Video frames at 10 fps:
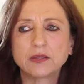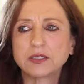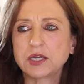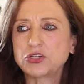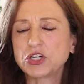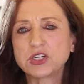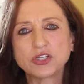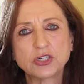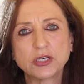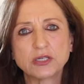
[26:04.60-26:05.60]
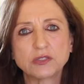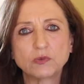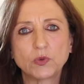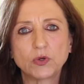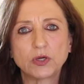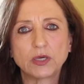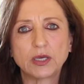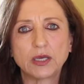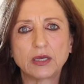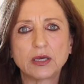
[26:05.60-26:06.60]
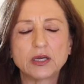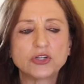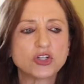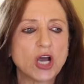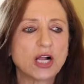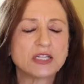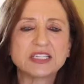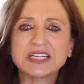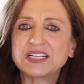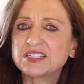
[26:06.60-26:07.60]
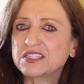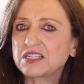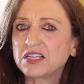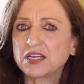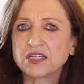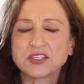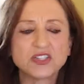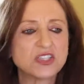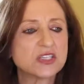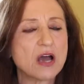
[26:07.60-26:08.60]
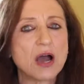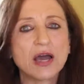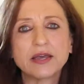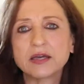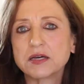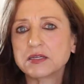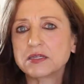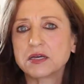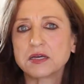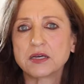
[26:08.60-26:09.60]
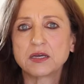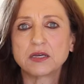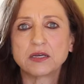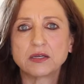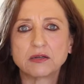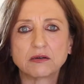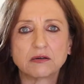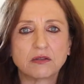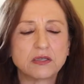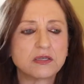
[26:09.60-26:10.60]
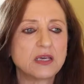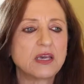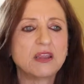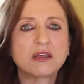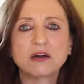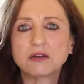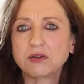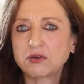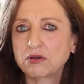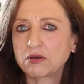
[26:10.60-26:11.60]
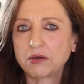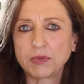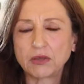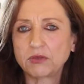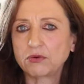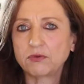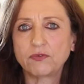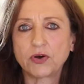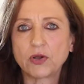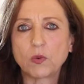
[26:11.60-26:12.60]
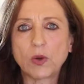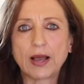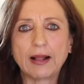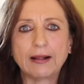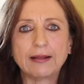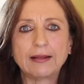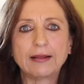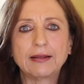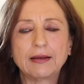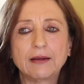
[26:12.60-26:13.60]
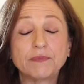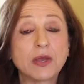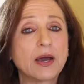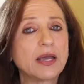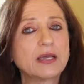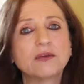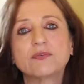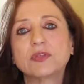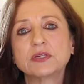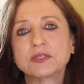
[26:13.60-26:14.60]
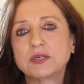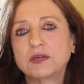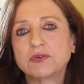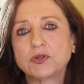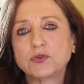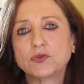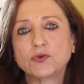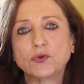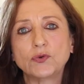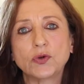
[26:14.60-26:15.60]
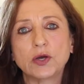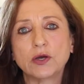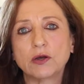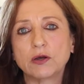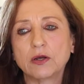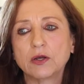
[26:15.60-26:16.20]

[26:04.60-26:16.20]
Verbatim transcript: the digestion isn't working, child is listless, tired, you know, the teeth are not coming through very well. Um, I give this even to uh,